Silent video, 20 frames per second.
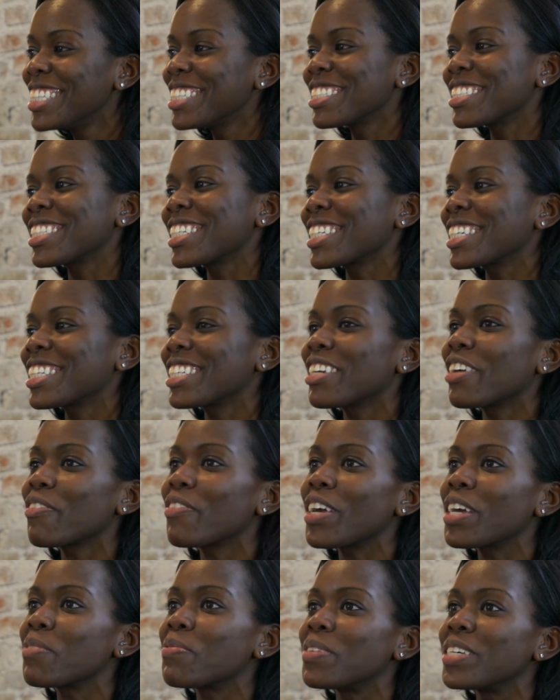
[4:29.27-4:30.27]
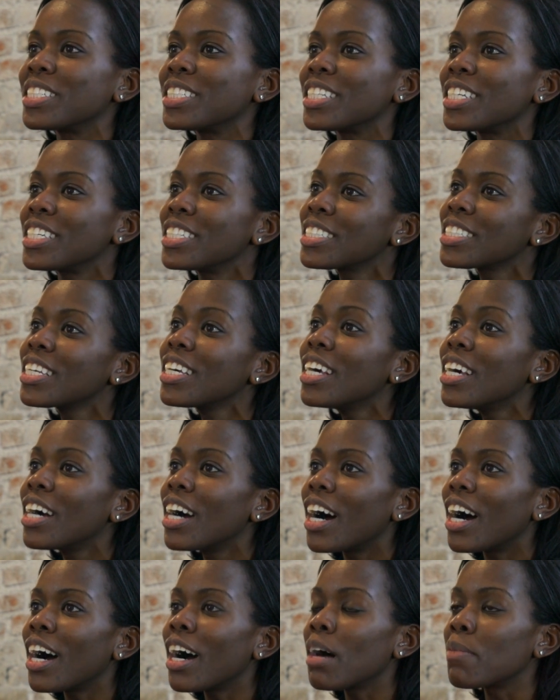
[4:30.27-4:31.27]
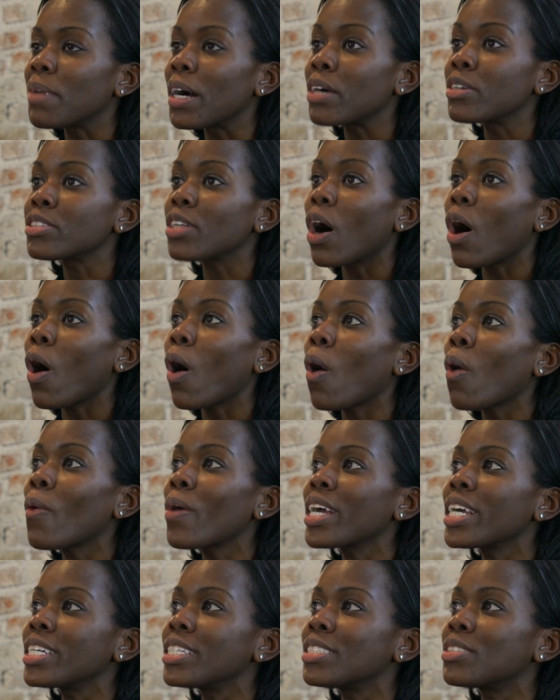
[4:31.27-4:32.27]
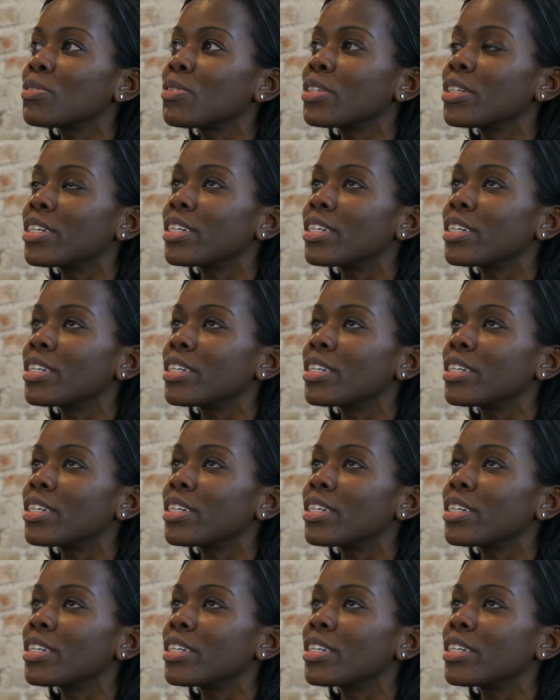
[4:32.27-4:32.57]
So it was a little fake business. I was always,